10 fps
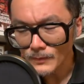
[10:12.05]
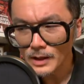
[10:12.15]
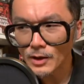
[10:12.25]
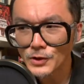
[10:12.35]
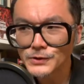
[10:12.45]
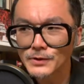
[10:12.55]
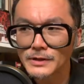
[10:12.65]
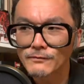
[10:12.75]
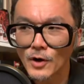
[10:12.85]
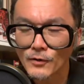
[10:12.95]
and also
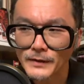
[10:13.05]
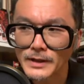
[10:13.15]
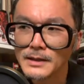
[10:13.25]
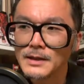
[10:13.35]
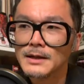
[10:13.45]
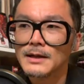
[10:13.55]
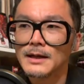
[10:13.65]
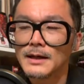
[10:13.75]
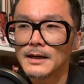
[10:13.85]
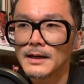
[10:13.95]
involving
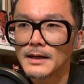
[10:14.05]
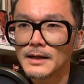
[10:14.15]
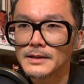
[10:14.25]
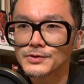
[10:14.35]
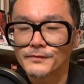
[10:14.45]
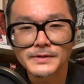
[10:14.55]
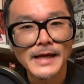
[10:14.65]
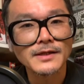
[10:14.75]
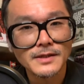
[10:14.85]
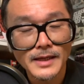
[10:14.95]
sort of
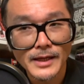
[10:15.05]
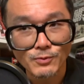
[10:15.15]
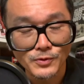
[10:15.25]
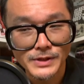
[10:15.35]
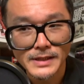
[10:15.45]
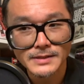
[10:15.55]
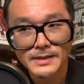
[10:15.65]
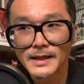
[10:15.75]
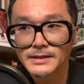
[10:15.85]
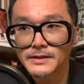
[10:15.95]
day-to-day routines and
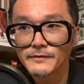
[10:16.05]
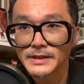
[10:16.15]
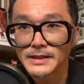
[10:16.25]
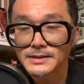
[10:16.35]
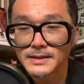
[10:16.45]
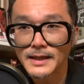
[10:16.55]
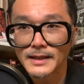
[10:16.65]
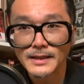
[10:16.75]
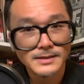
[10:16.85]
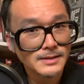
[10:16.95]
activities that,
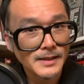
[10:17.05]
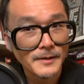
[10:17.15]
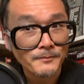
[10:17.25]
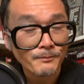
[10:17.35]
as I say,